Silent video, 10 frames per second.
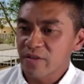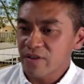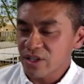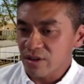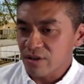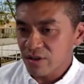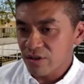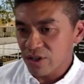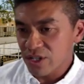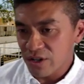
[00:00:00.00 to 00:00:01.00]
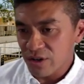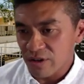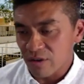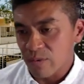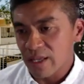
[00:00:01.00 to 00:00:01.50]
difficile. So you can see here
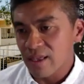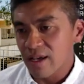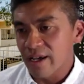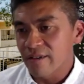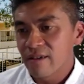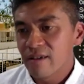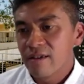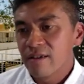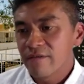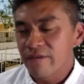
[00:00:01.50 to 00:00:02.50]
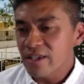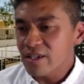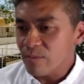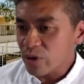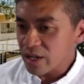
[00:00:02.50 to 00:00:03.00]
in the red line,
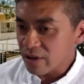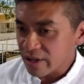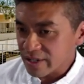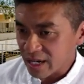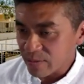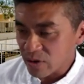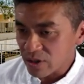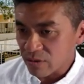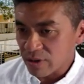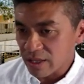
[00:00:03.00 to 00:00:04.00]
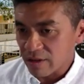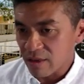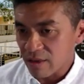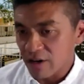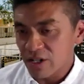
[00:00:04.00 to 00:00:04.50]
faecium pre-colonized animals are really
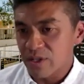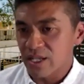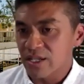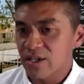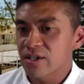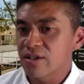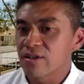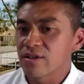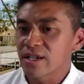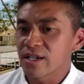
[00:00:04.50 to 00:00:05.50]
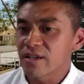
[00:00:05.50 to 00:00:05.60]
largely resistant to C.